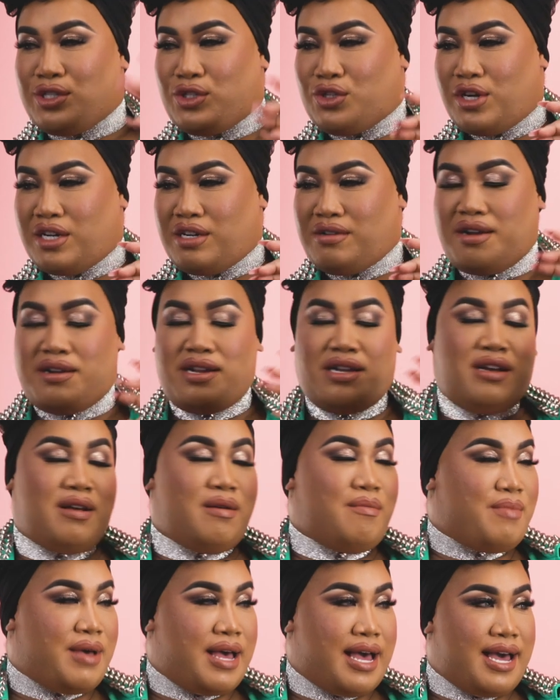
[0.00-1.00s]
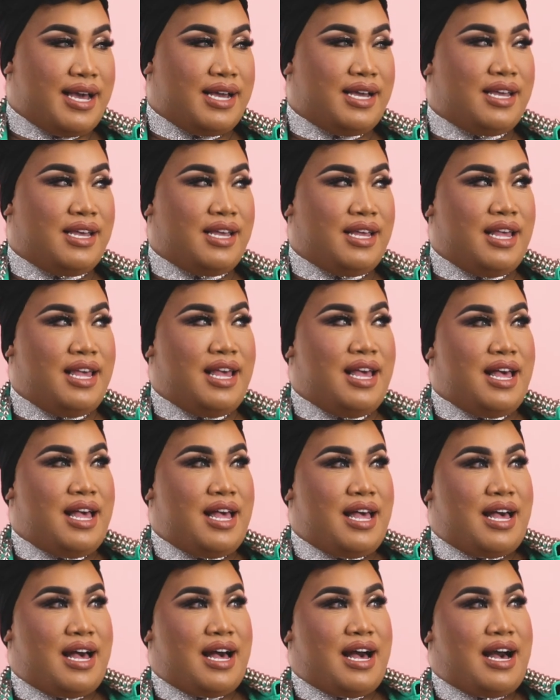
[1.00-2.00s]
and turn around and come back,
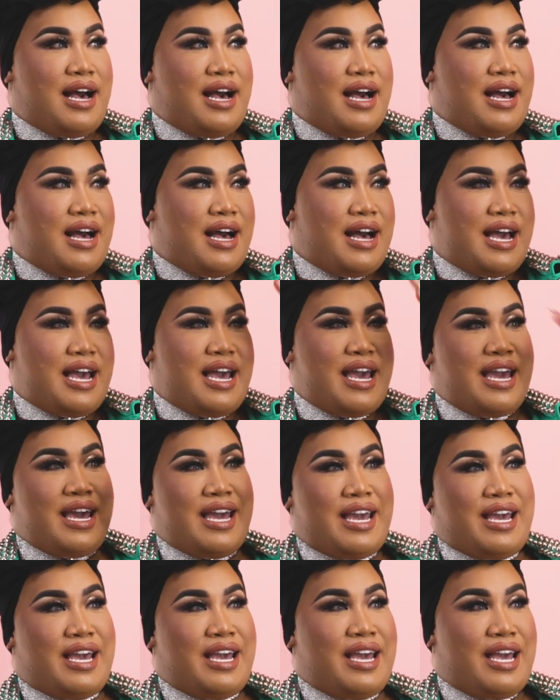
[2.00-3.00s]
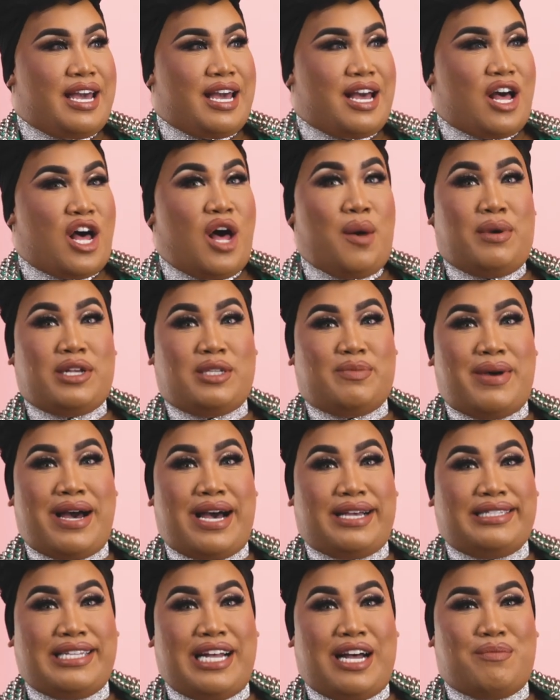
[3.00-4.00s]
I almost
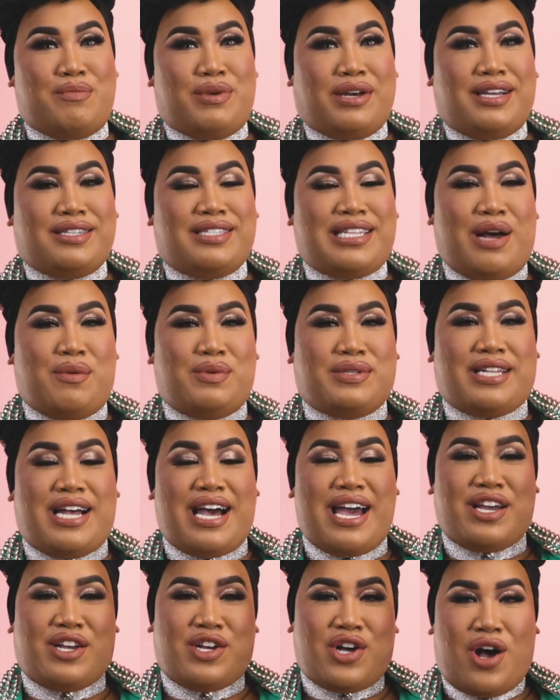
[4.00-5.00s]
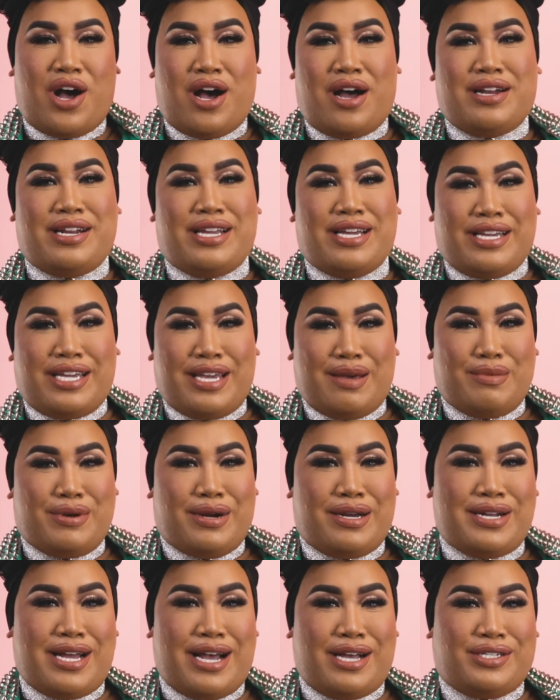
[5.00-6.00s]
passed out because that was the iconic Kim
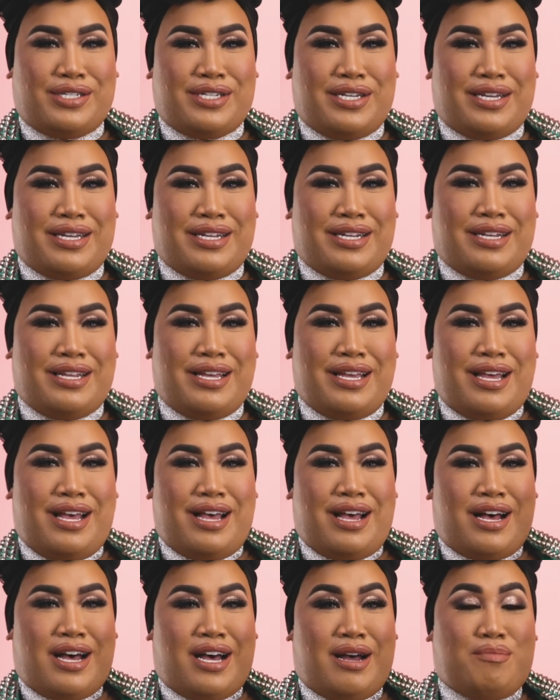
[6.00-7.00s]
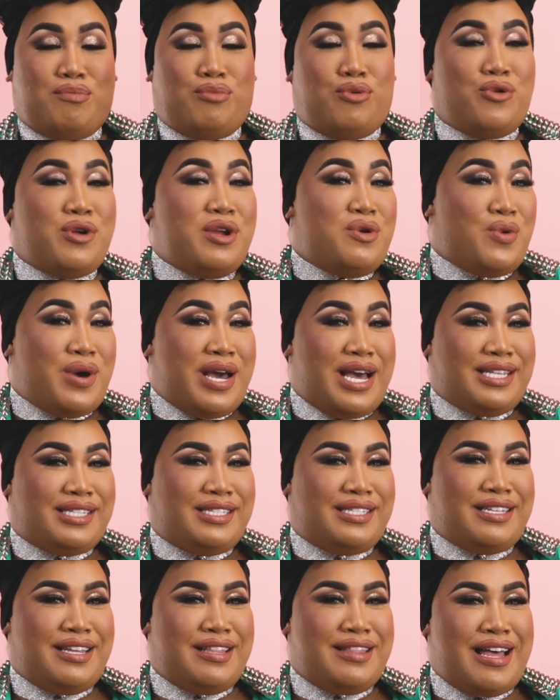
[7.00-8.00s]
Kardashian uh,
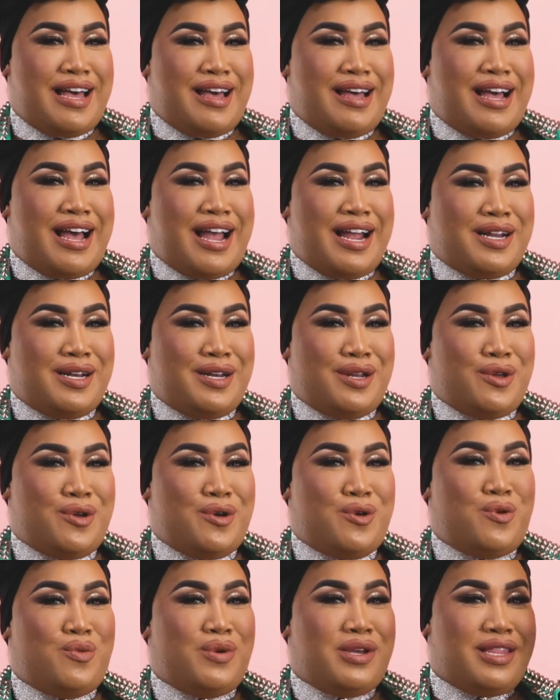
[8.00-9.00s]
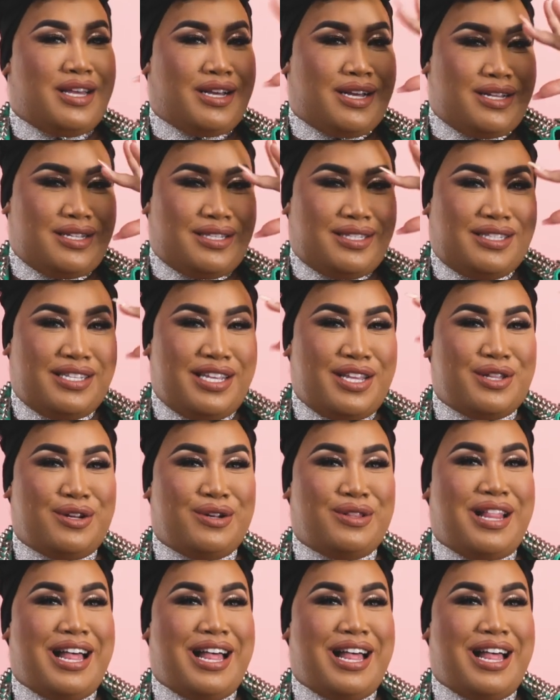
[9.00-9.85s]
pre-West that I knew with the concealer